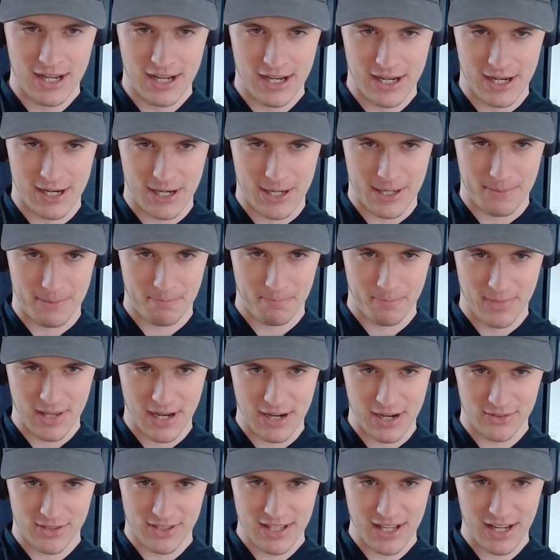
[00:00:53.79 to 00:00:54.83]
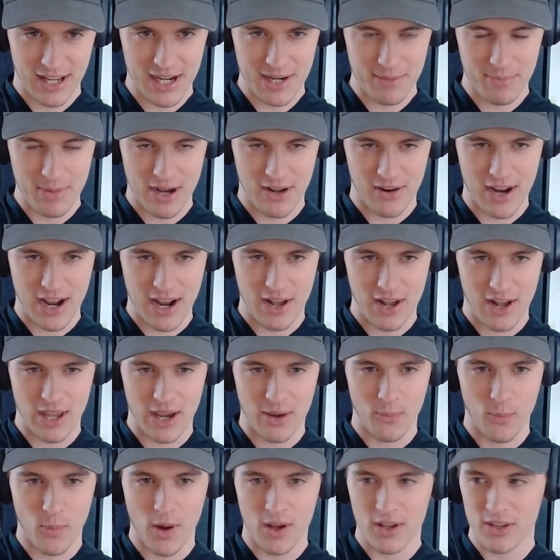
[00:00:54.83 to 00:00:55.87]
And I was thinking about how
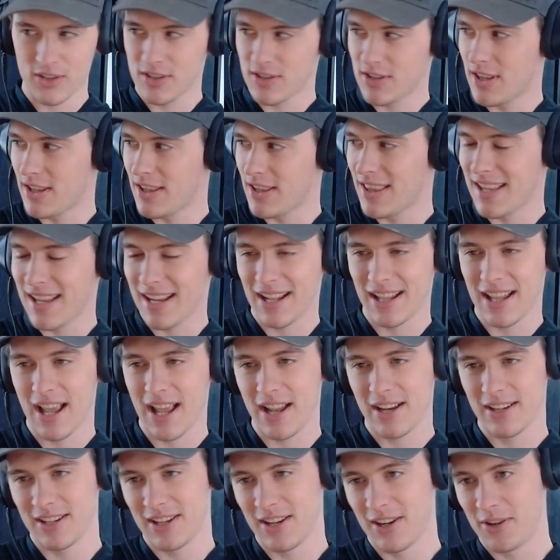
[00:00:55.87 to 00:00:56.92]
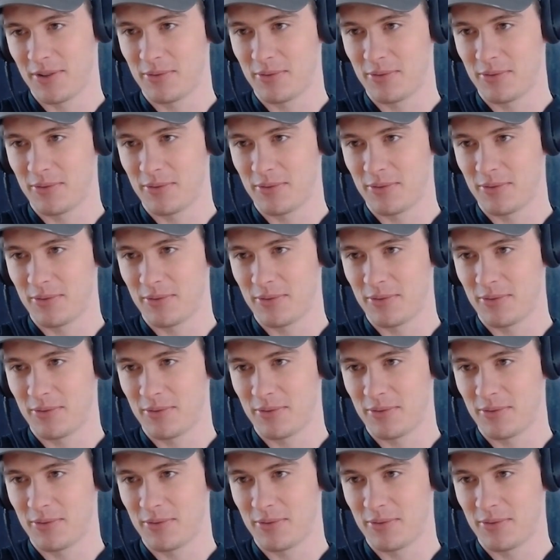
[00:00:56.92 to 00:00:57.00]
that was the thing that,